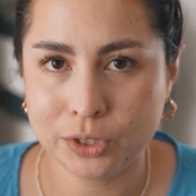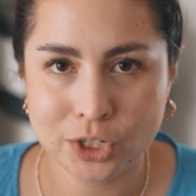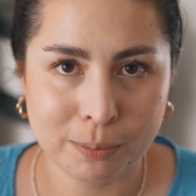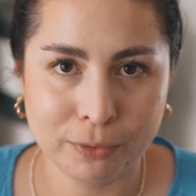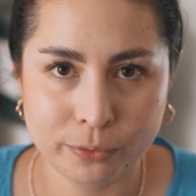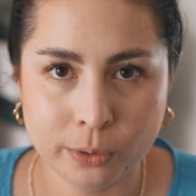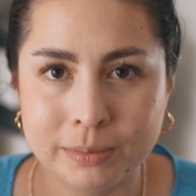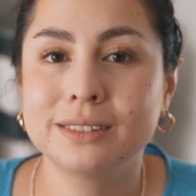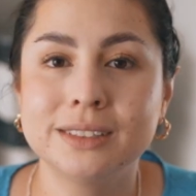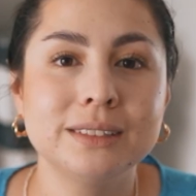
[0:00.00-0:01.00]
shape or form.
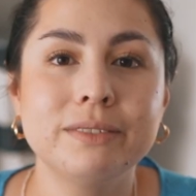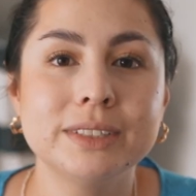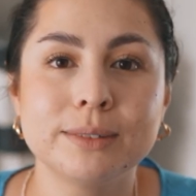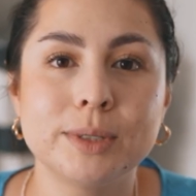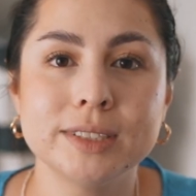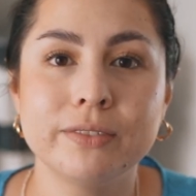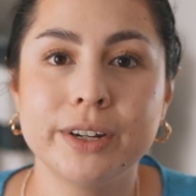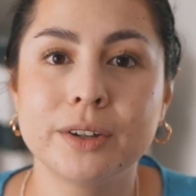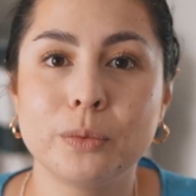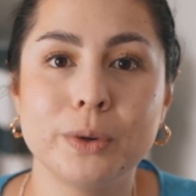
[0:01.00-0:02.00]
This obviously wasn't a
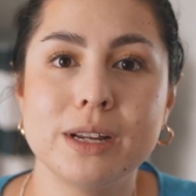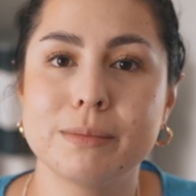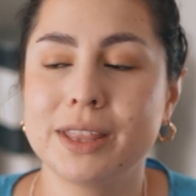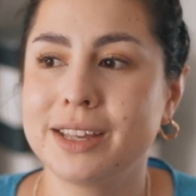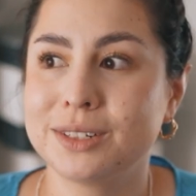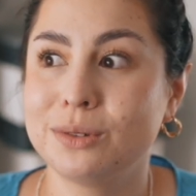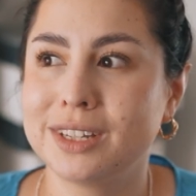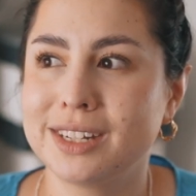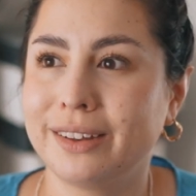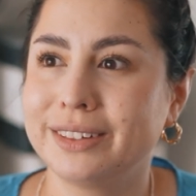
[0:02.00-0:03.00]
very good reading month, as you
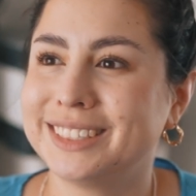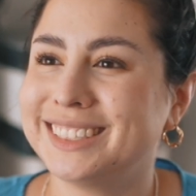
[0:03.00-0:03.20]
can tell.